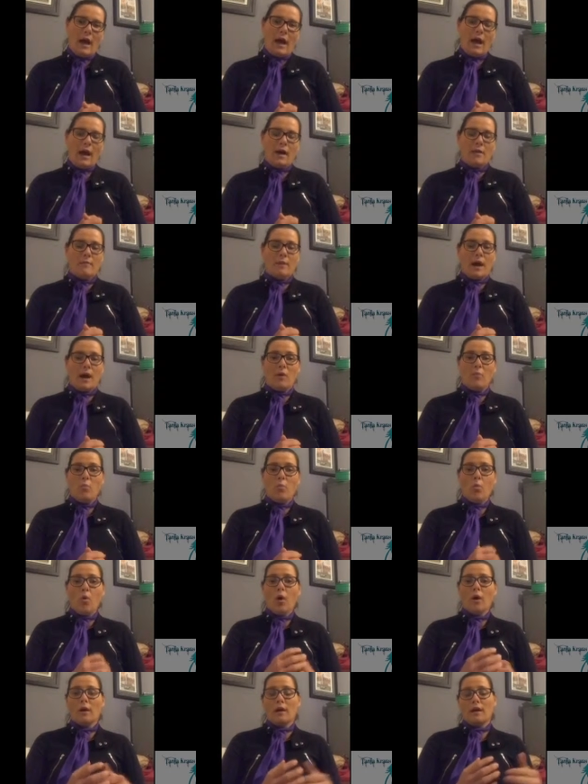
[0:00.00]
And
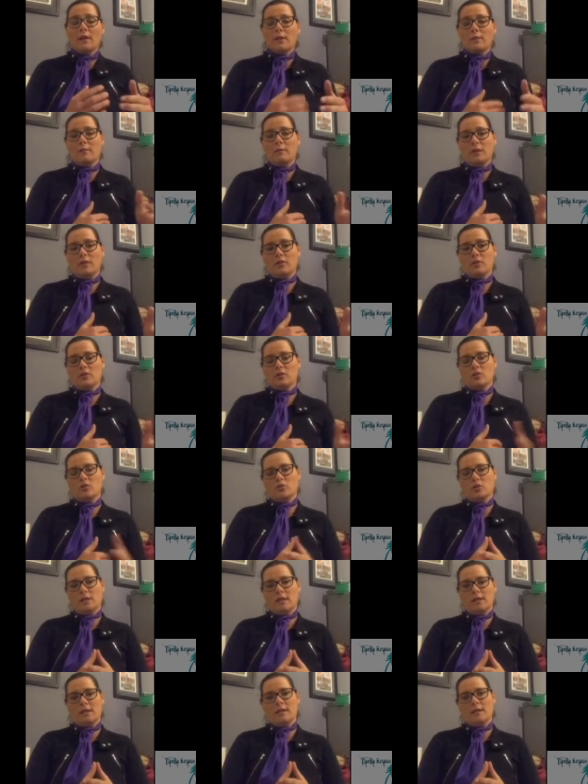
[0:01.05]
what are the methods or
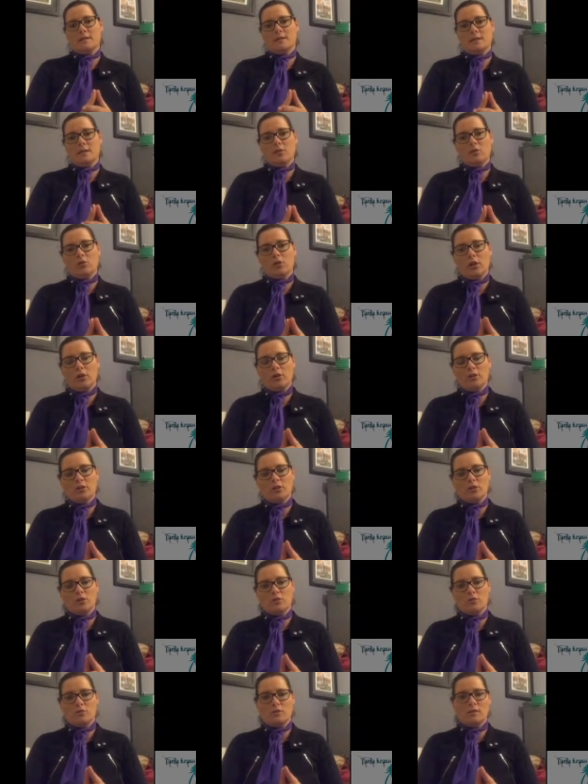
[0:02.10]
techniques that you're going to
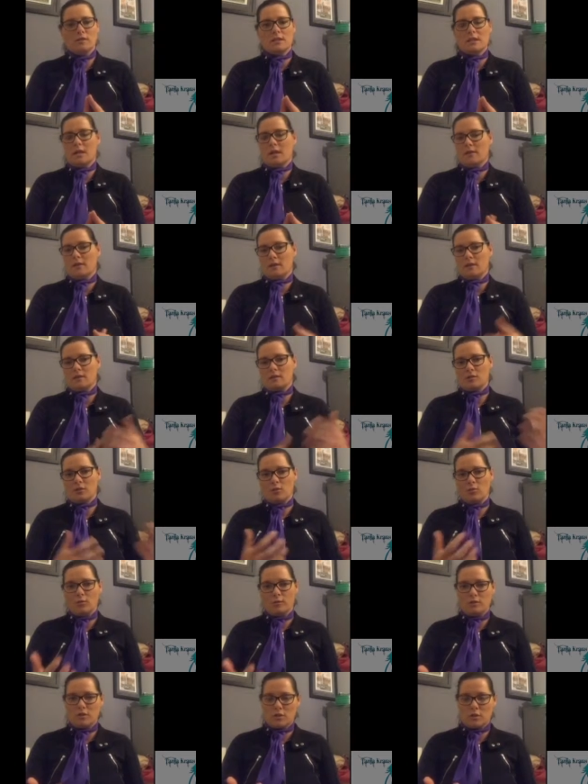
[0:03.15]
use to get there? So
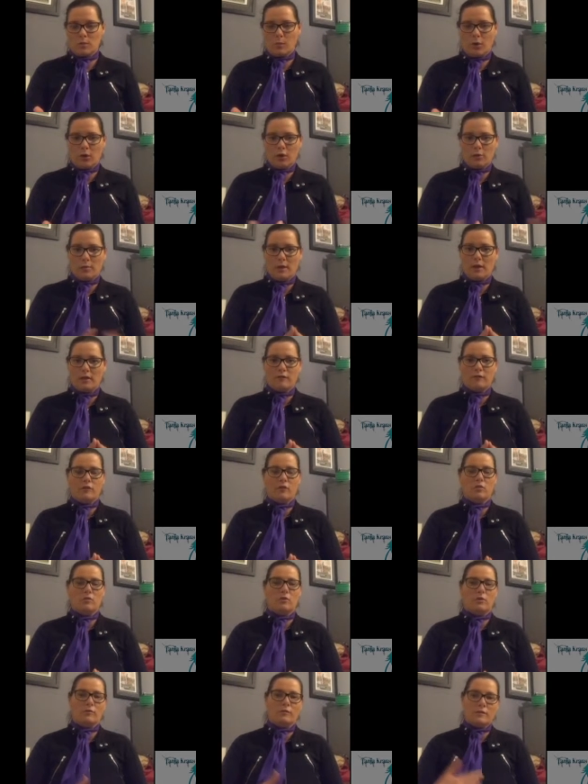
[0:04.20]
we just spoke about a
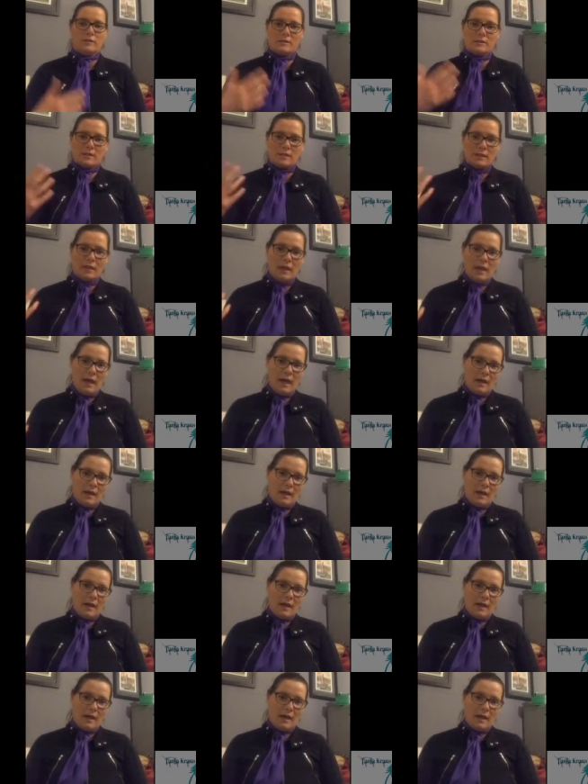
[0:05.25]
few, obviously,